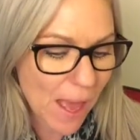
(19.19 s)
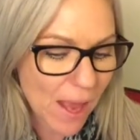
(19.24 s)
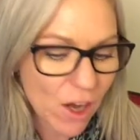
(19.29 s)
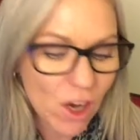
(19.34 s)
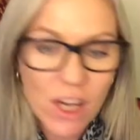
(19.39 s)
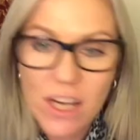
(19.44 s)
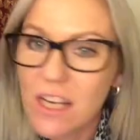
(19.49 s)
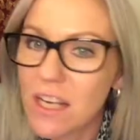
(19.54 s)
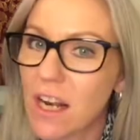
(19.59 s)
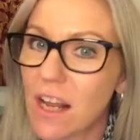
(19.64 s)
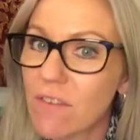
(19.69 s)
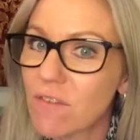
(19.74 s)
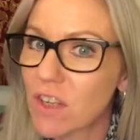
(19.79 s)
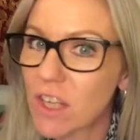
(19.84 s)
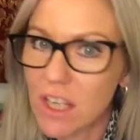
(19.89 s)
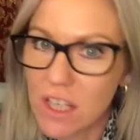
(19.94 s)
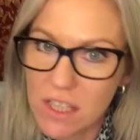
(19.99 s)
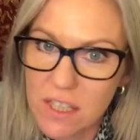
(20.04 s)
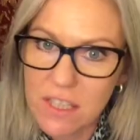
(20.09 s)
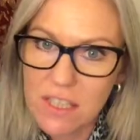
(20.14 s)
I didn't
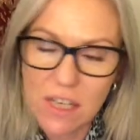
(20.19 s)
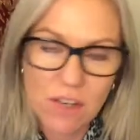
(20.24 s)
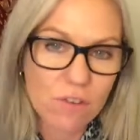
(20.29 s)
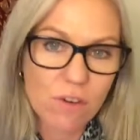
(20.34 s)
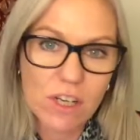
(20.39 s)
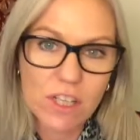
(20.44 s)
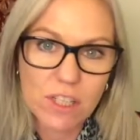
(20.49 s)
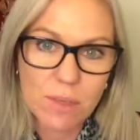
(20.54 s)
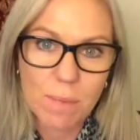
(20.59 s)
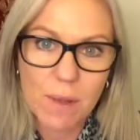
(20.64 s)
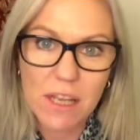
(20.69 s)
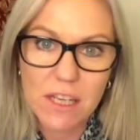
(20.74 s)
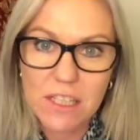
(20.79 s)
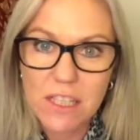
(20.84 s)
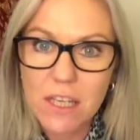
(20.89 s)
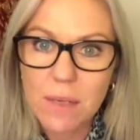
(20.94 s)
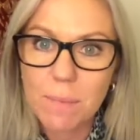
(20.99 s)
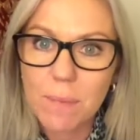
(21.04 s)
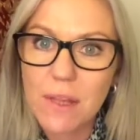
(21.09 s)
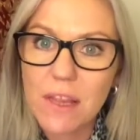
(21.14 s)
even consider it to be a
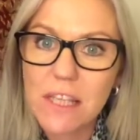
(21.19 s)
tip.